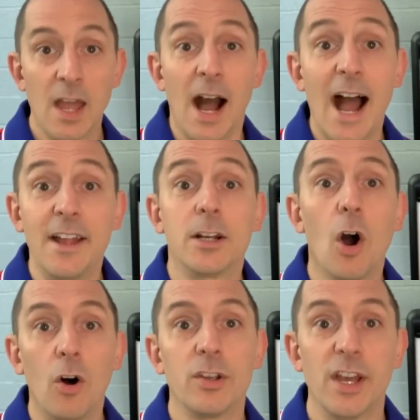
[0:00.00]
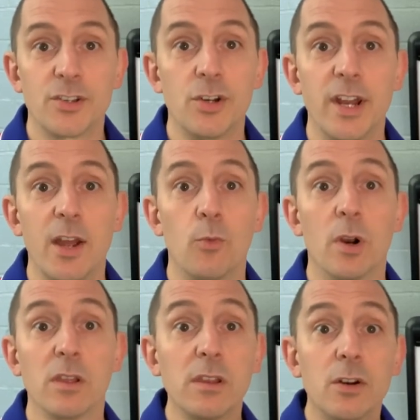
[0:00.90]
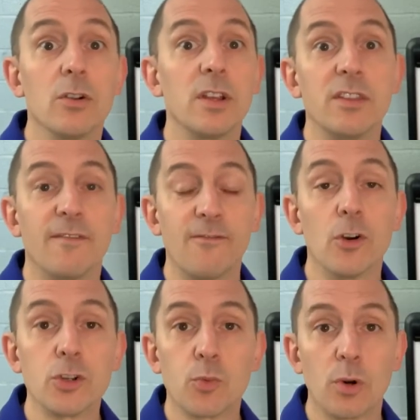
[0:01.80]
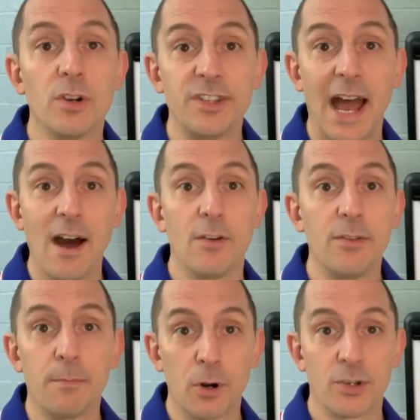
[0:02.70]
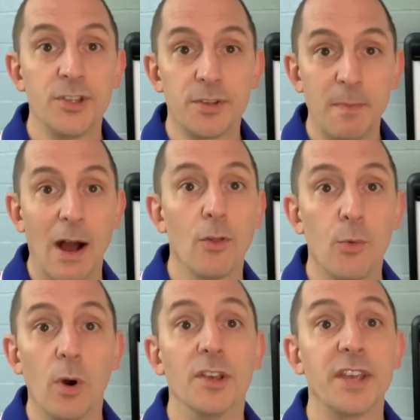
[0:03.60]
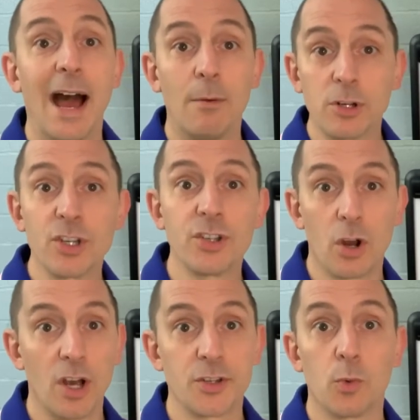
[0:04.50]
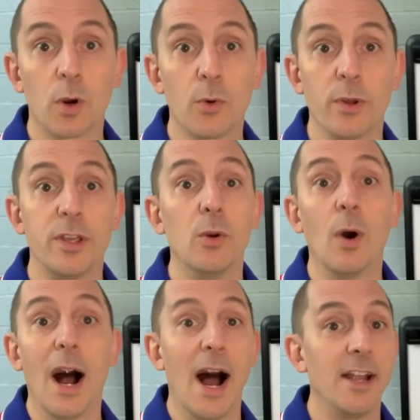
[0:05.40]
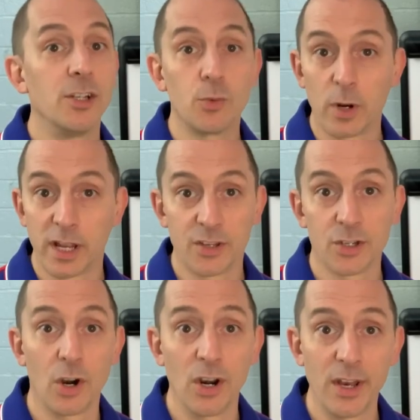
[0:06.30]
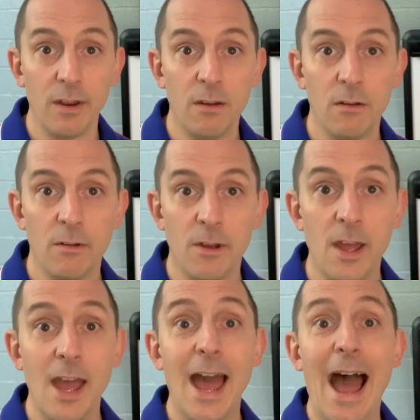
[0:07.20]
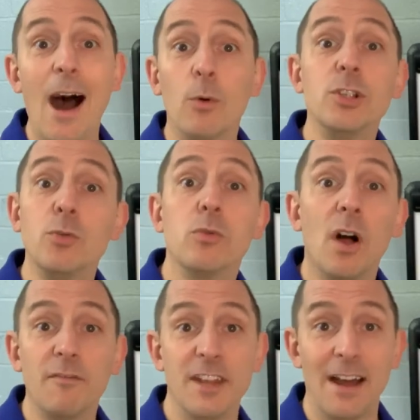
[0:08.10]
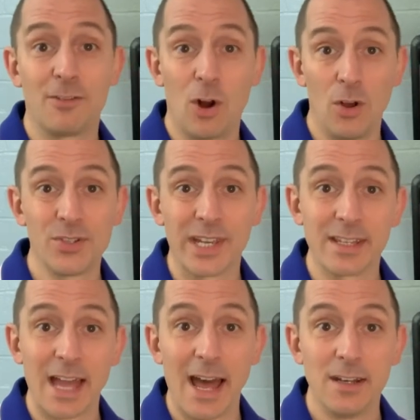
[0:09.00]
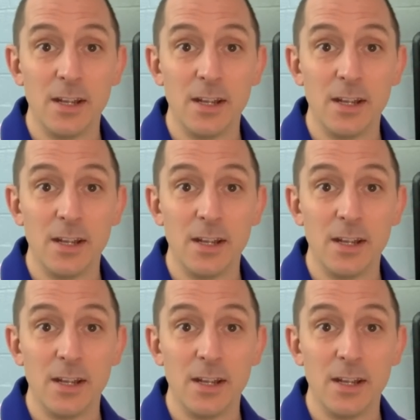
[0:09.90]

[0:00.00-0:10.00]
I had a call yesterday where literally the first words out of the person's mouth was, How much does it cost to work with you? I just want to get started. How would you love to have calls like that?